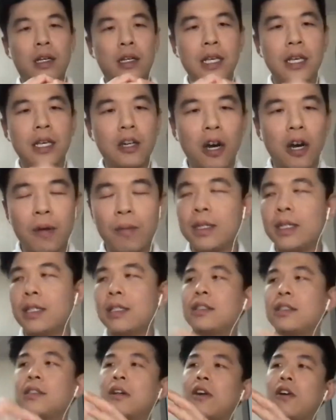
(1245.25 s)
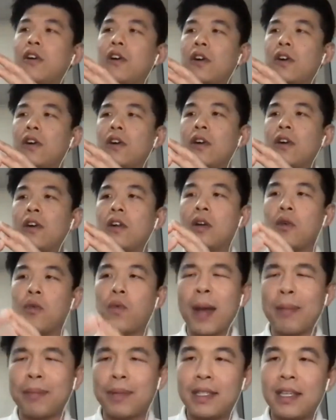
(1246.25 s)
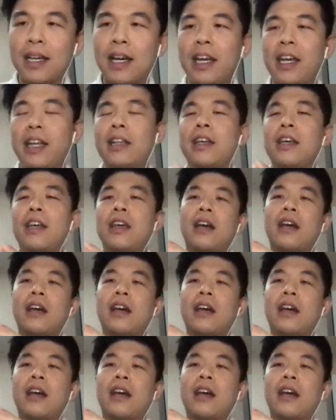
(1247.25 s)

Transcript: e-commerce or a website,